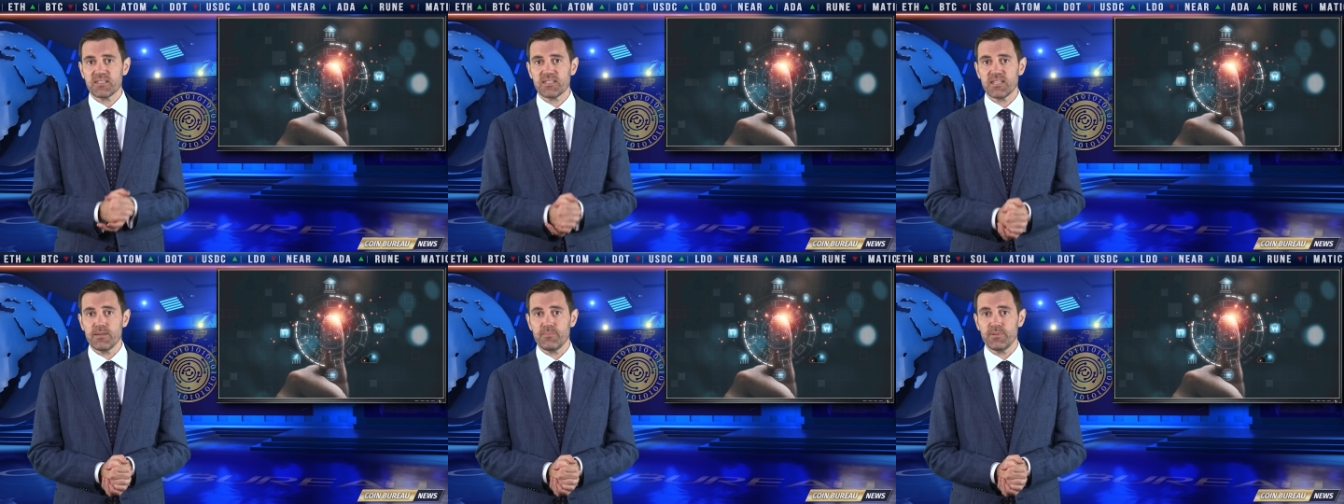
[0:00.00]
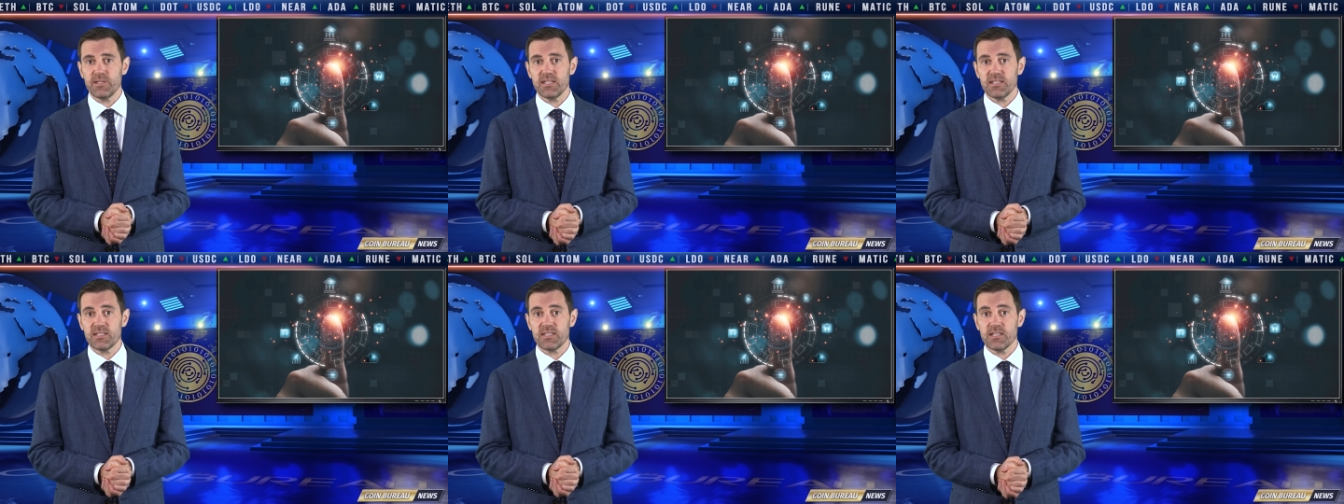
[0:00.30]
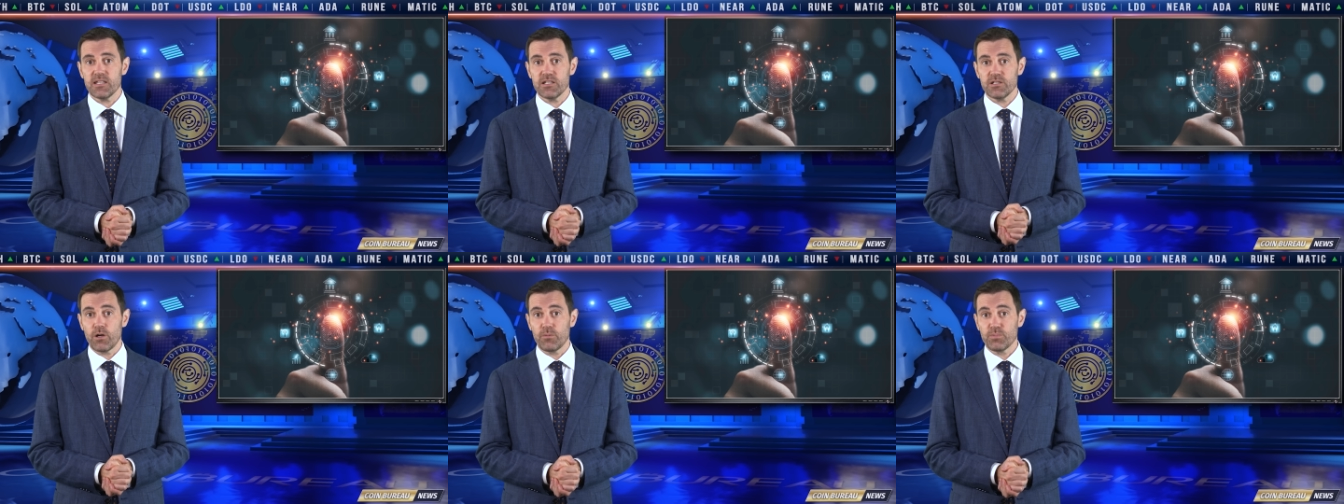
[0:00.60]
C B D
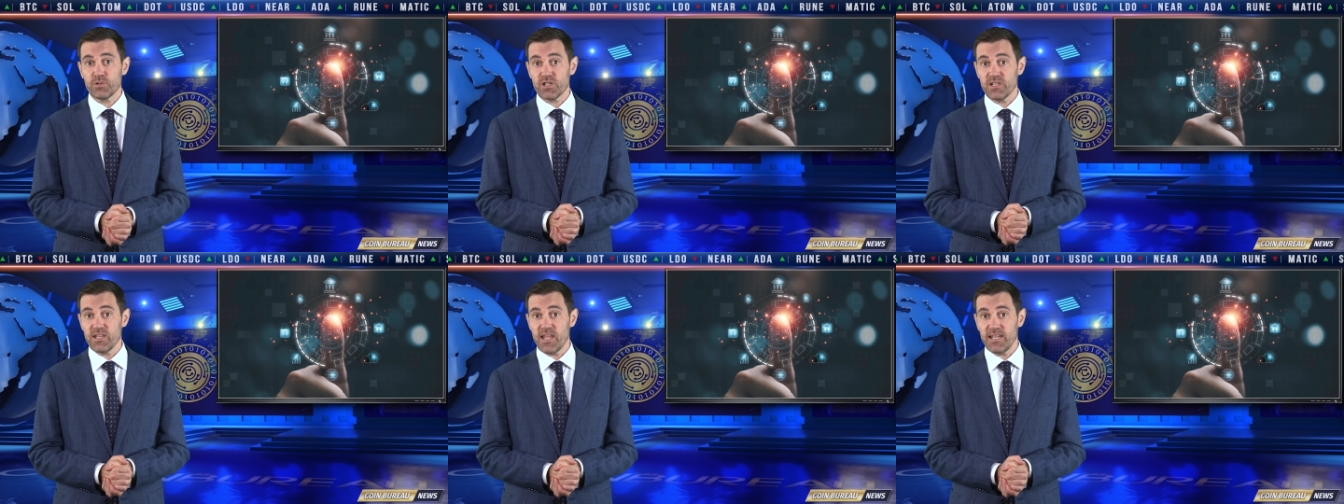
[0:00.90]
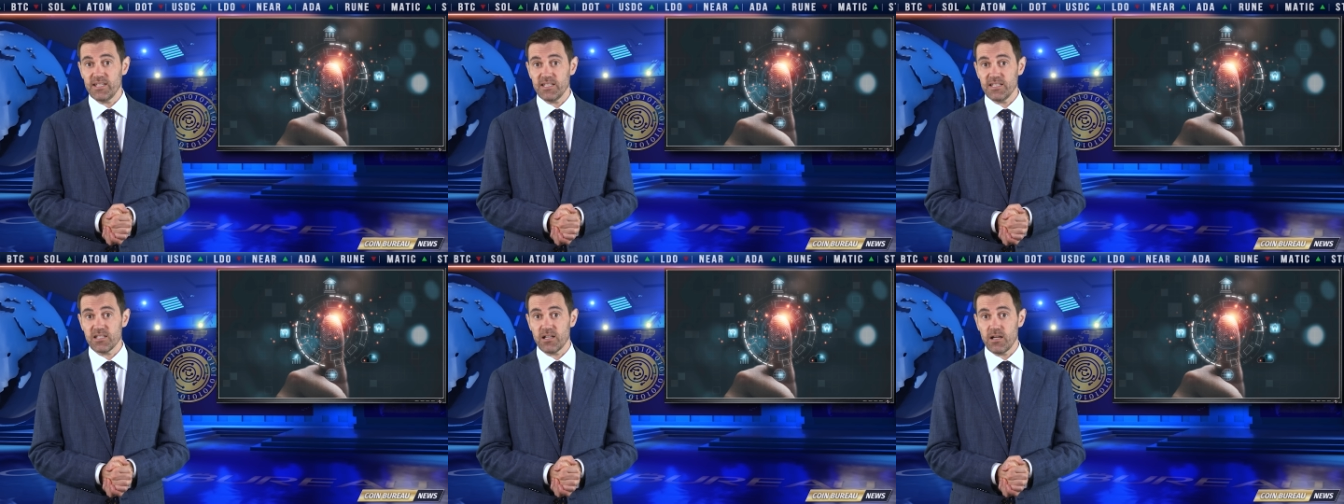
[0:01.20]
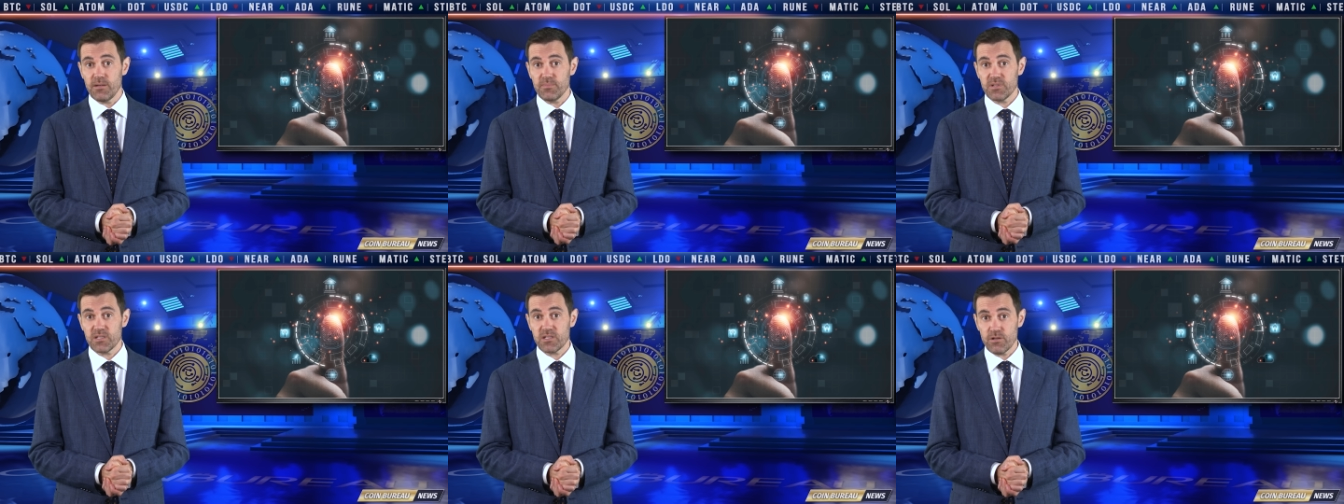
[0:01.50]
C adoption
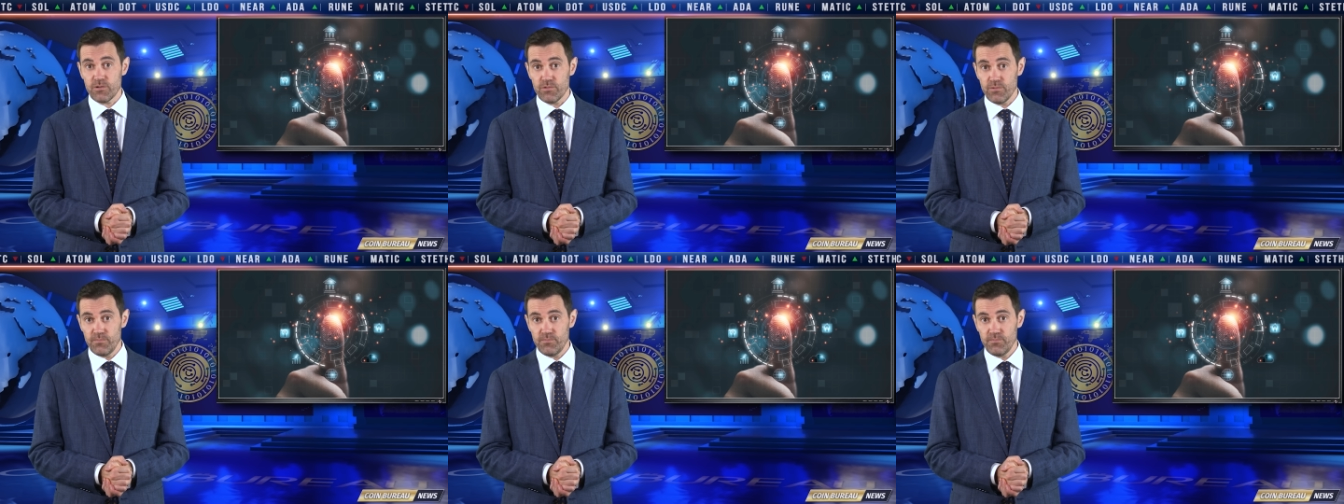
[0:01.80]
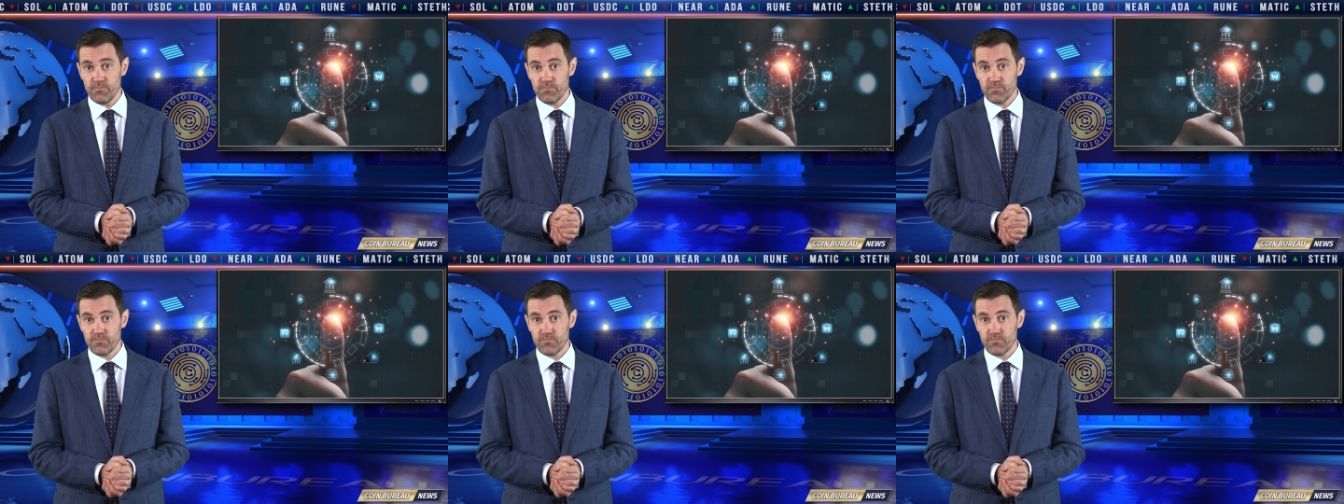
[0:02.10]
anytime soon.